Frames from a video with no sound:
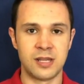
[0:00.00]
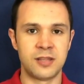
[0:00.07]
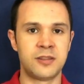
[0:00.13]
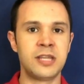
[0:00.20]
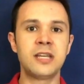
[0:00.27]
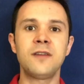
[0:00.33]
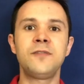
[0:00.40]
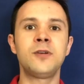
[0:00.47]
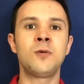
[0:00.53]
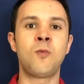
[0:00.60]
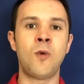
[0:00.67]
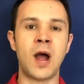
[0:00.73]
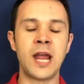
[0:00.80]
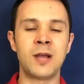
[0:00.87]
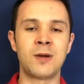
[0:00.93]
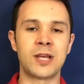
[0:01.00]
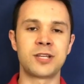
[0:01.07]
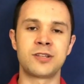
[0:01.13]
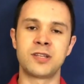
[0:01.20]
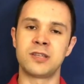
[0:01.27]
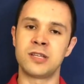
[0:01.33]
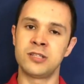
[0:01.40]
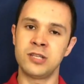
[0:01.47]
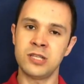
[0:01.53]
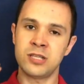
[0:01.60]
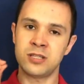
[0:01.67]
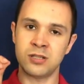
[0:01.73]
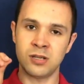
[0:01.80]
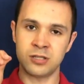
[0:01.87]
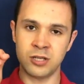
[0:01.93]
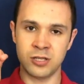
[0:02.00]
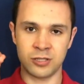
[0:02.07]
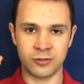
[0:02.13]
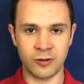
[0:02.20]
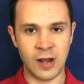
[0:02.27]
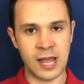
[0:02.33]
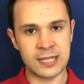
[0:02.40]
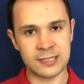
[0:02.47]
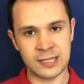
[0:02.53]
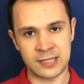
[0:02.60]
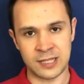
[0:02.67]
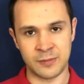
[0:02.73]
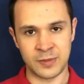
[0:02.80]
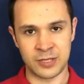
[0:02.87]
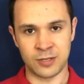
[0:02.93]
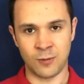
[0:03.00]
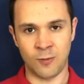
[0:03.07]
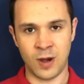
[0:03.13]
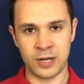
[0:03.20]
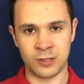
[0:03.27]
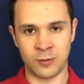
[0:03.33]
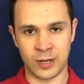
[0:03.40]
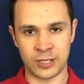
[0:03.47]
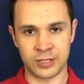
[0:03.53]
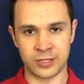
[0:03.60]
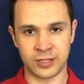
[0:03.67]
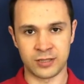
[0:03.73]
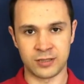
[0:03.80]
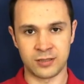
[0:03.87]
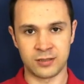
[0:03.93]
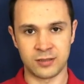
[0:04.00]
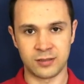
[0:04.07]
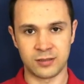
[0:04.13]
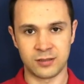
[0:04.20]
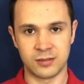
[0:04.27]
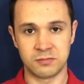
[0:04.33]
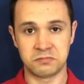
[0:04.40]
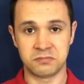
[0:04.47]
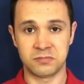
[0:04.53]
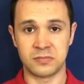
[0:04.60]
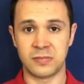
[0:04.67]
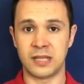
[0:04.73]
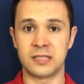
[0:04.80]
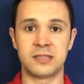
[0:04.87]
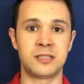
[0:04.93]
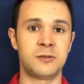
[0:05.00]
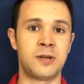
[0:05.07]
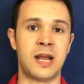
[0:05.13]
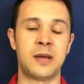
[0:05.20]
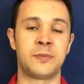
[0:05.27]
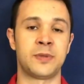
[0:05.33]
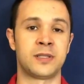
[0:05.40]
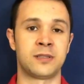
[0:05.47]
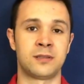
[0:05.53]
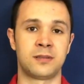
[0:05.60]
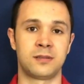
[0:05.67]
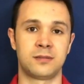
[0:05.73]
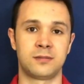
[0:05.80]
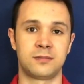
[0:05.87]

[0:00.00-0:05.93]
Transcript: think of your why questions and just start to translate them into what questions and see what happens.